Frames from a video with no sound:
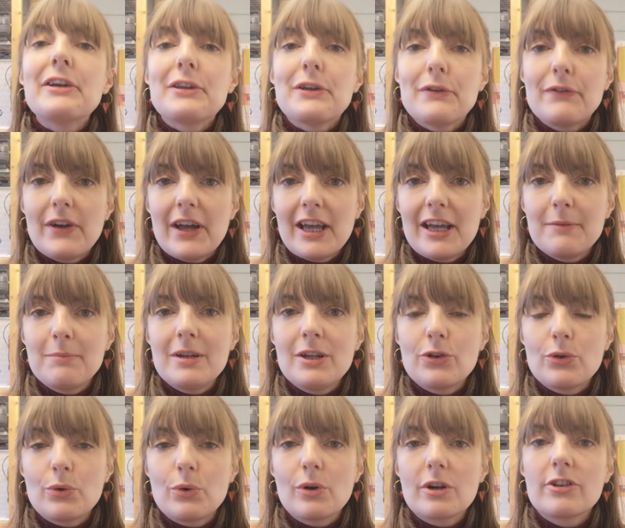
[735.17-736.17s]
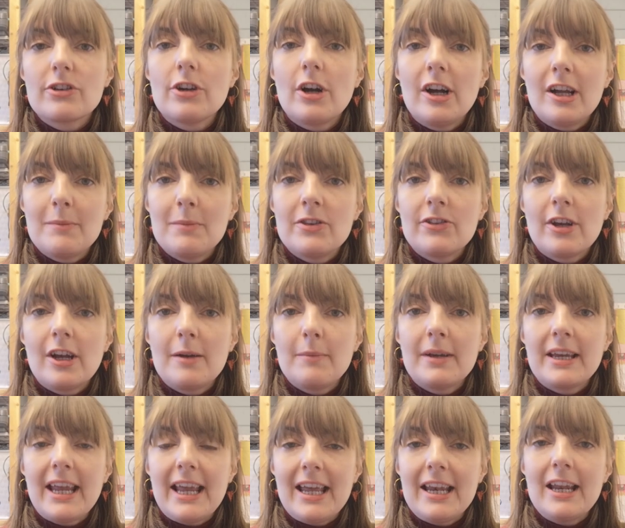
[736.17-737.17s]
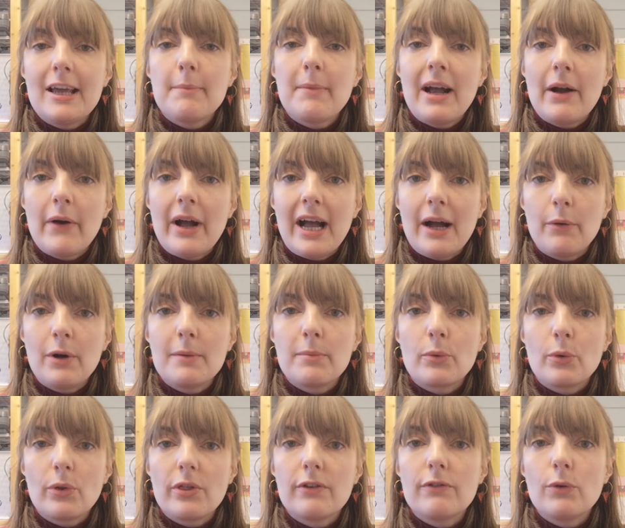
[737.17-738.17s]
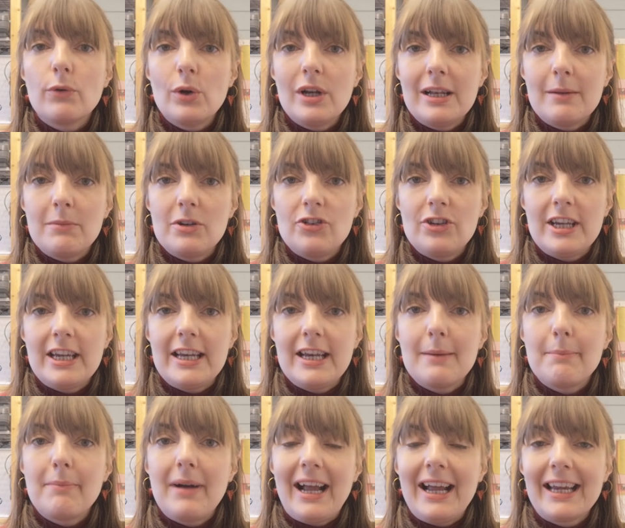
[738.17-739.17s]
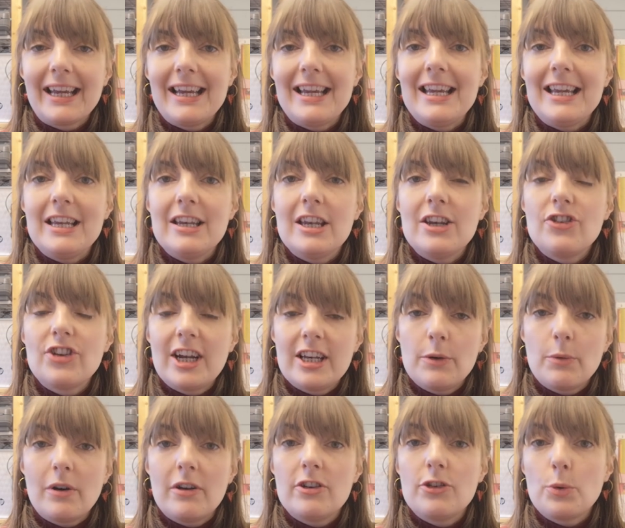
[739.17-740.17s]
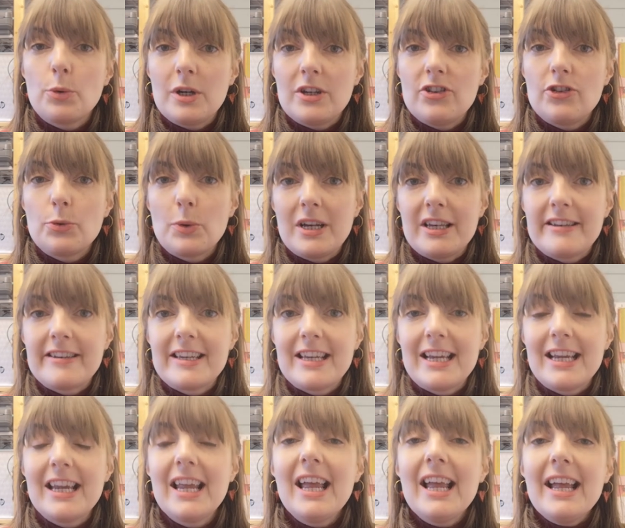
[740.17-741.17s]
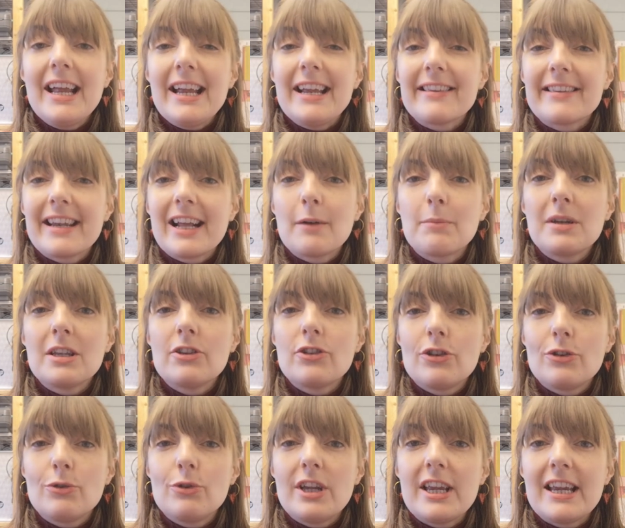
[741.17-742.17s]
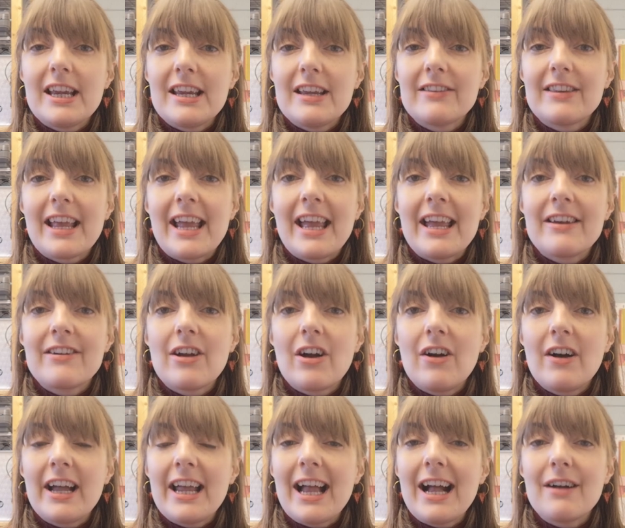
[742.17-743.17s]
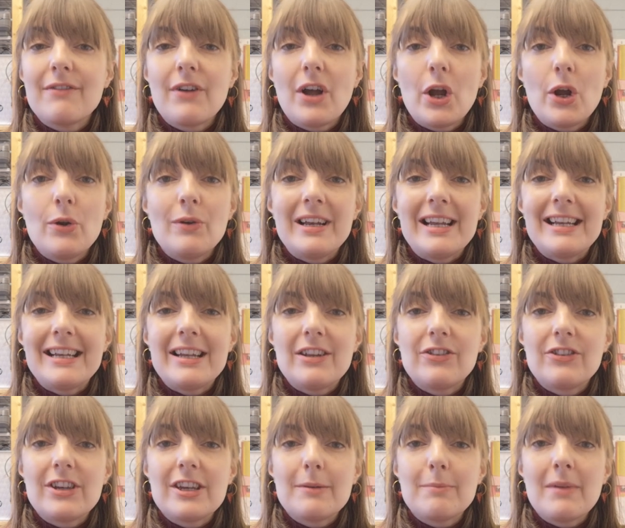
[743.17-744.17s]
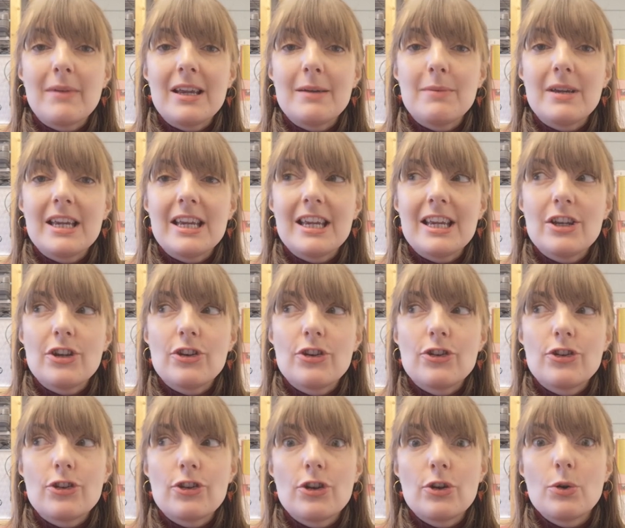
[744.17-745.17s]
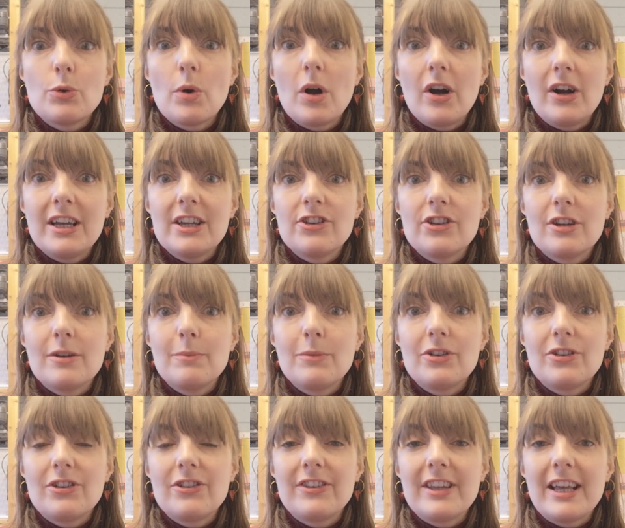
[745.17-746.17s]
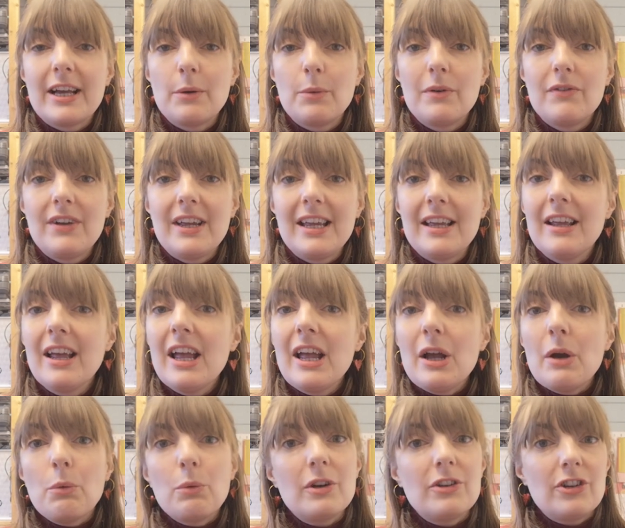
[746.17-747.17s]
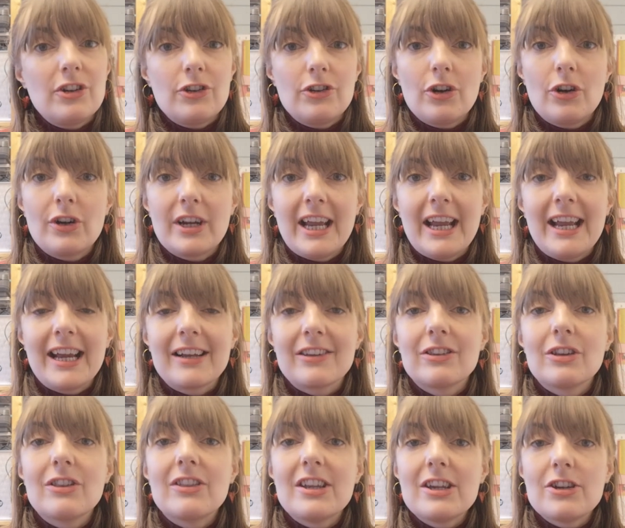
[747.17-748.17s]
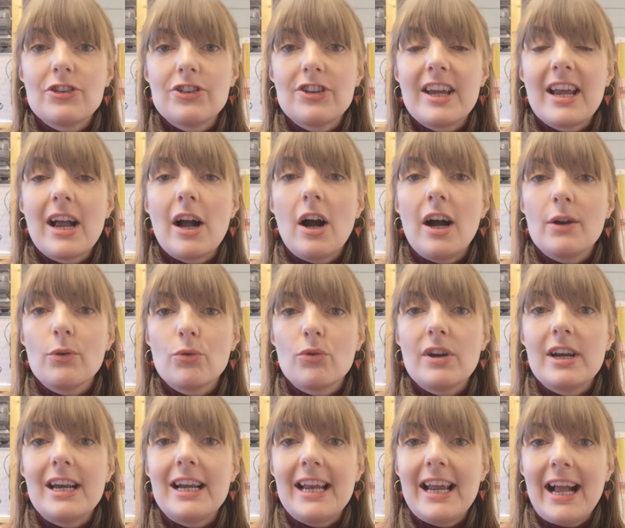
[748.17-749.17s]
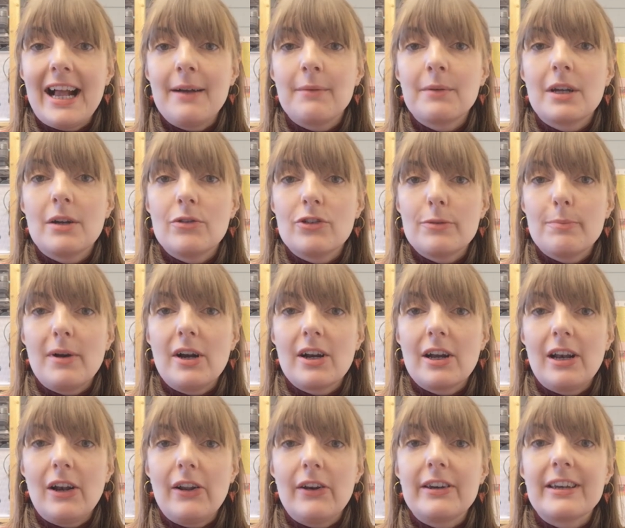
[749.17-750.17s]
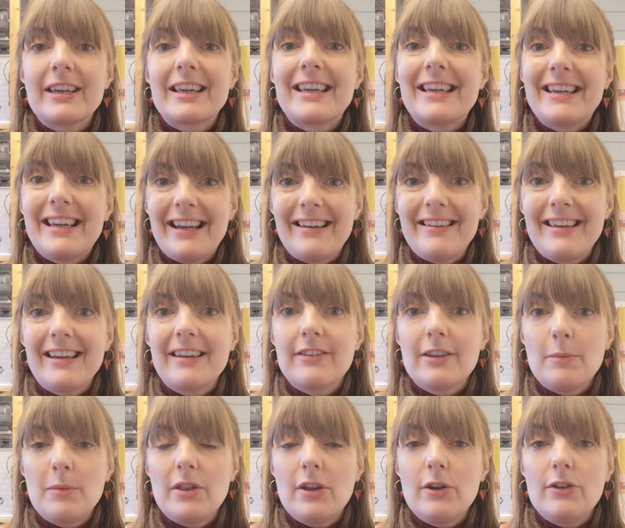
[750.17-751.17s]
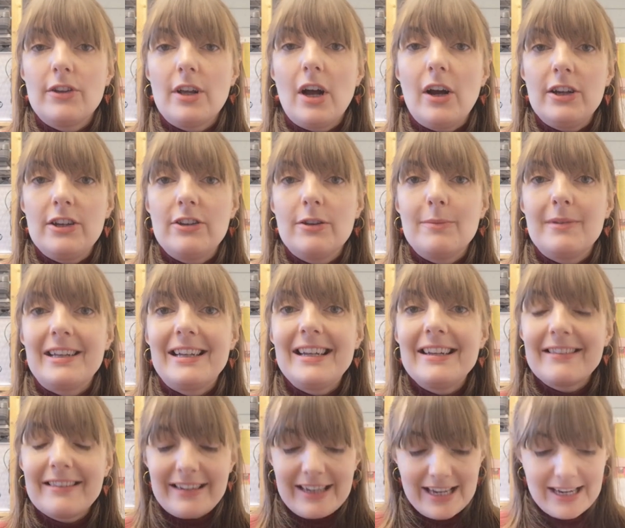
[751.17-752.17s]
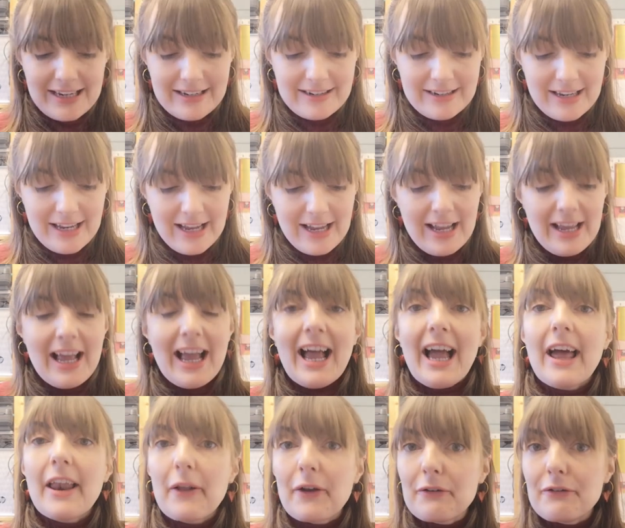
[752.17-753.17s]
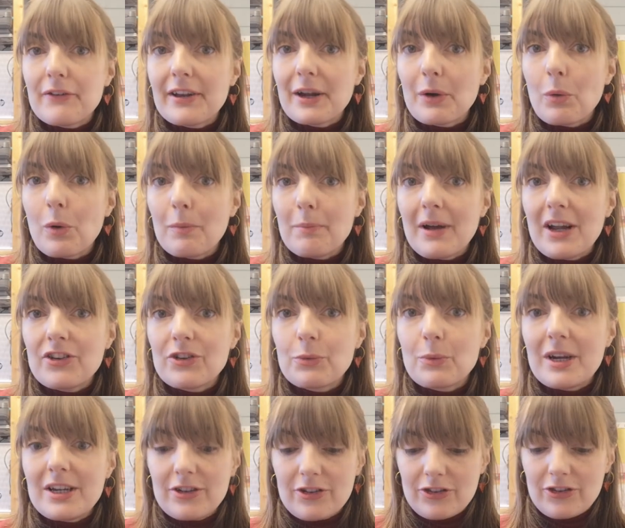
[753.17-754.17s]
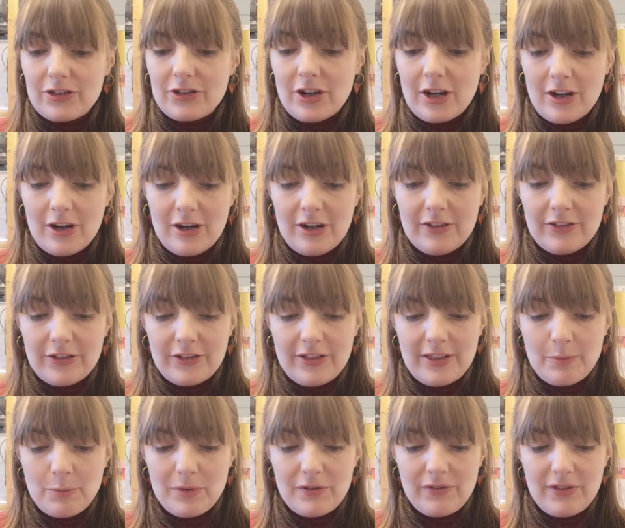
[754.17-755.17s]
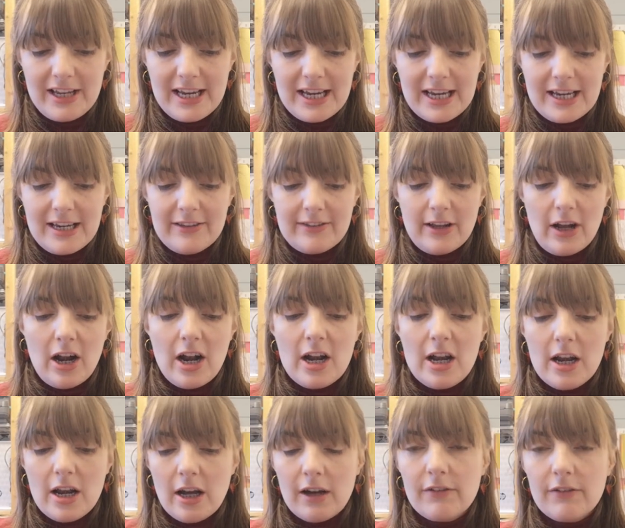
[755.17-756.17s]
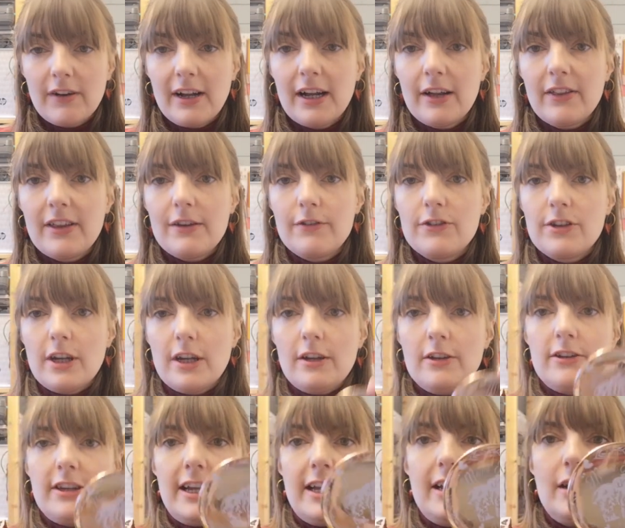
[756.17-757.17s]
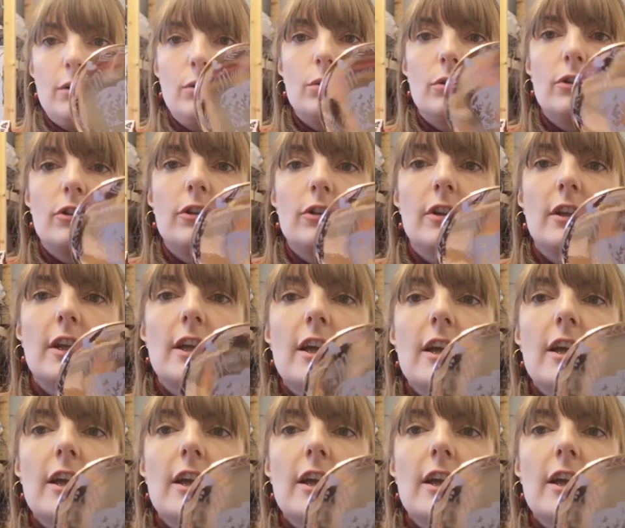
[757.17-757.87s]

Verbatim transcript: You've heard me talk time and time again about how I brought the Foil It Machine back in January twenty twenty. It's now been two years and I have only listed maybe two items to sell with it, which is shocking. So this year I really am going to buckle on getting some of those items listed. And I think what better way to start than with these. I love how they've turned out.